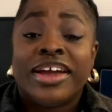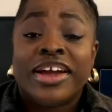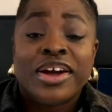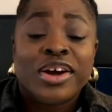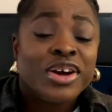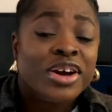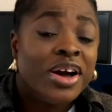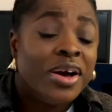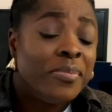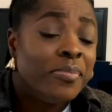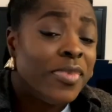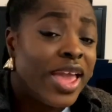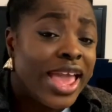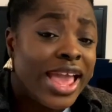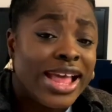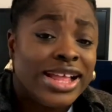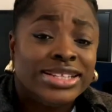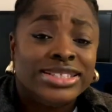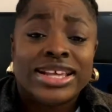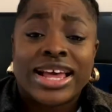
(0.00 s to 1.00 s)

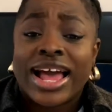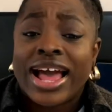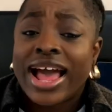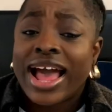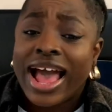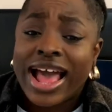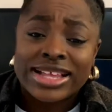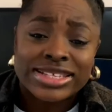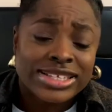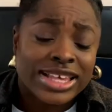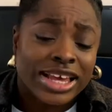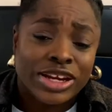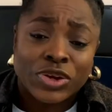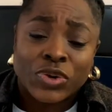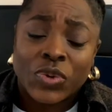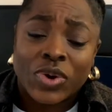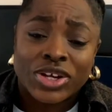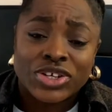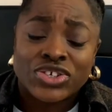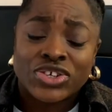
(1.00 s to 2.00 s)
comment, ask any
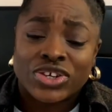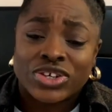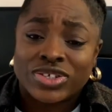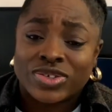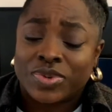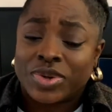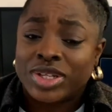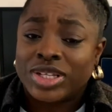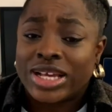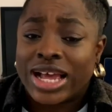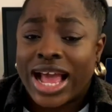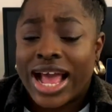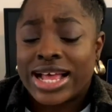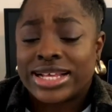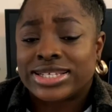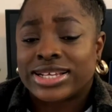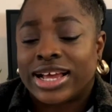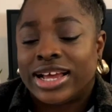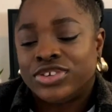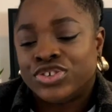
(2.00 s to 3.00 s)
questions you want to
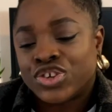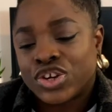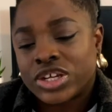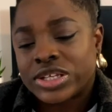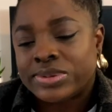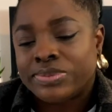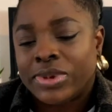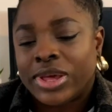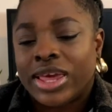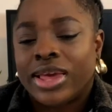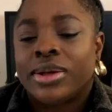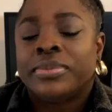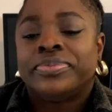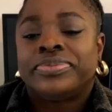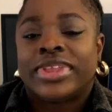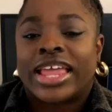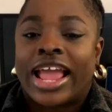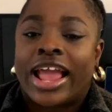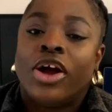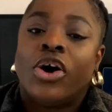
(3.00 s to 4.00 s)
ask, and trust me,
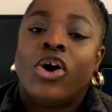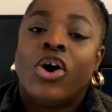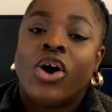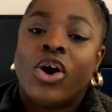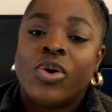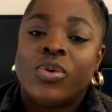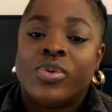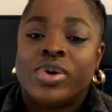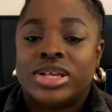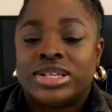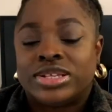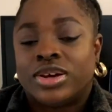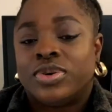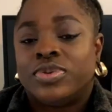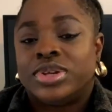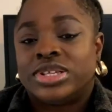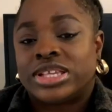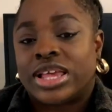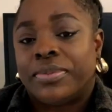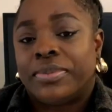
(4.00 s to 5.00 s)
I always
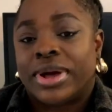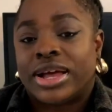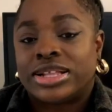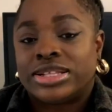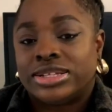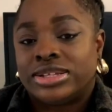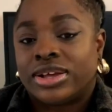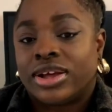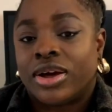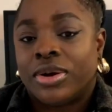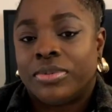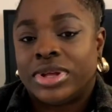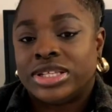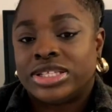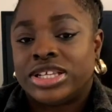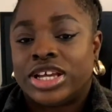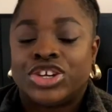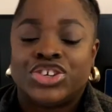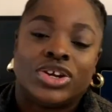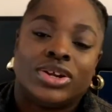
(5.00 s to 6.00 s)
get back to the comment
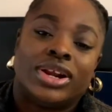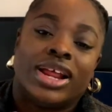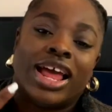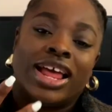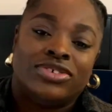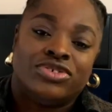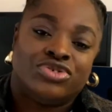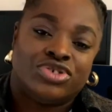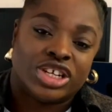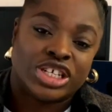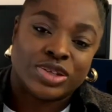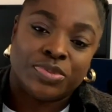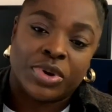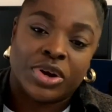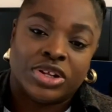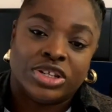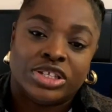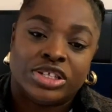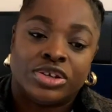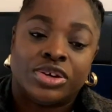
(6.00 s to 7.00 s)
section and
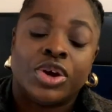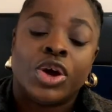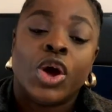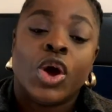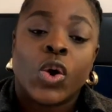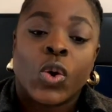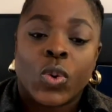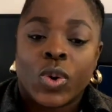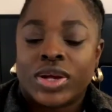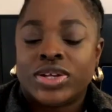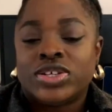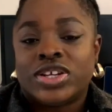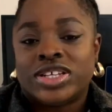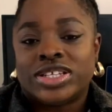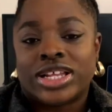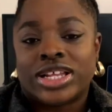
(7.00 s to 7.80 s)
respond to questions I